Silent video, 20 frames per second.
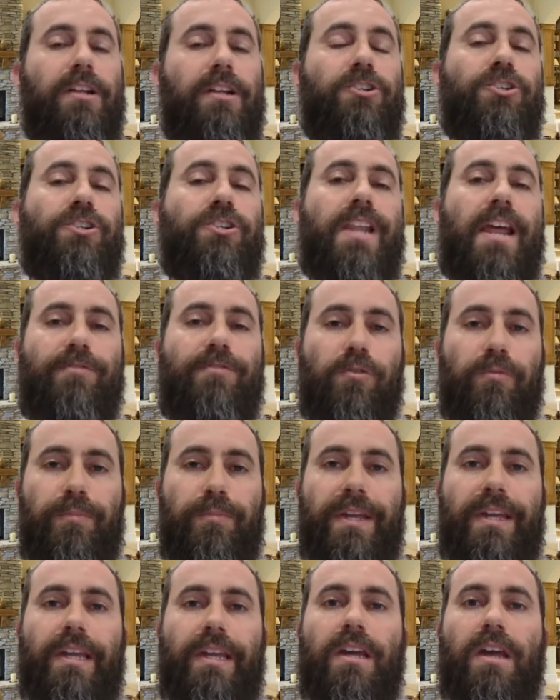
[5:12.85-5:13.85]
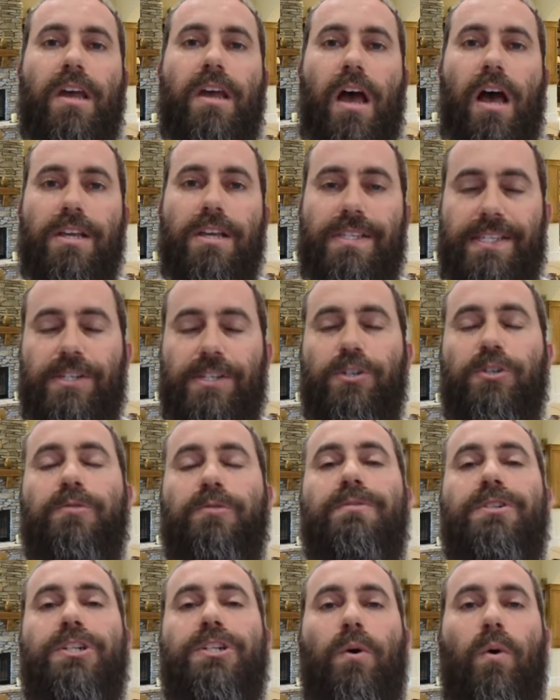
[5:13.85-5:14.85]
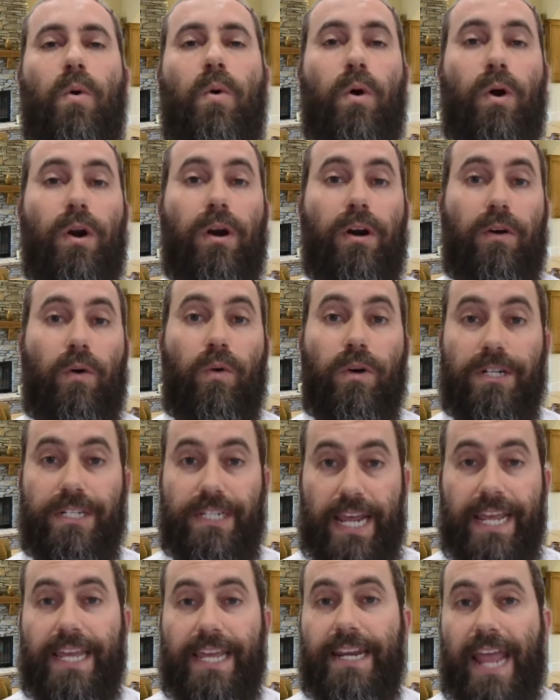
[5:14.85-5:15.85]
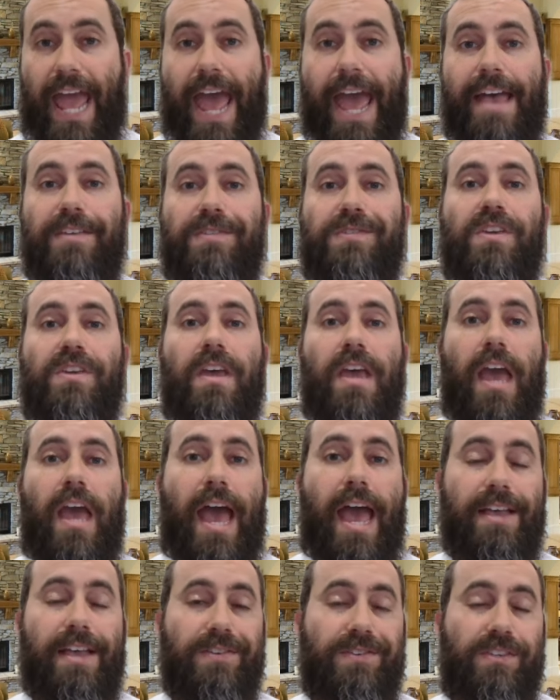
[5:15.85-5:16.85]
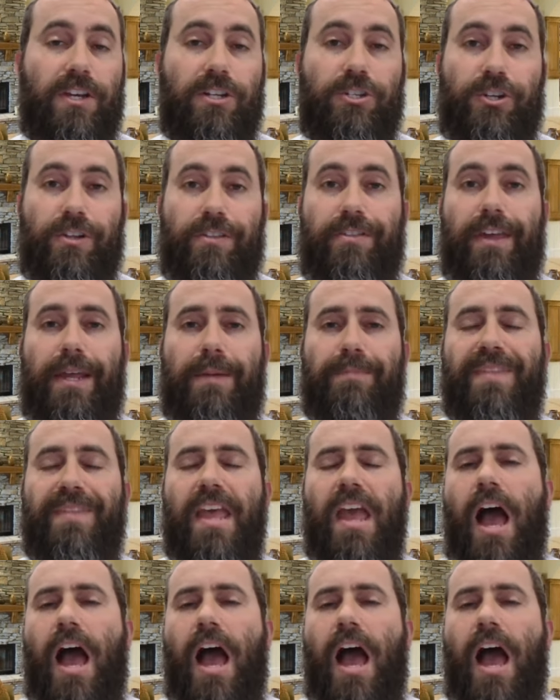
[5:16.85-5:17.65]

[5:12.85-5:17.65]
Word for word: It should never be assumed or or taken as as such a thing.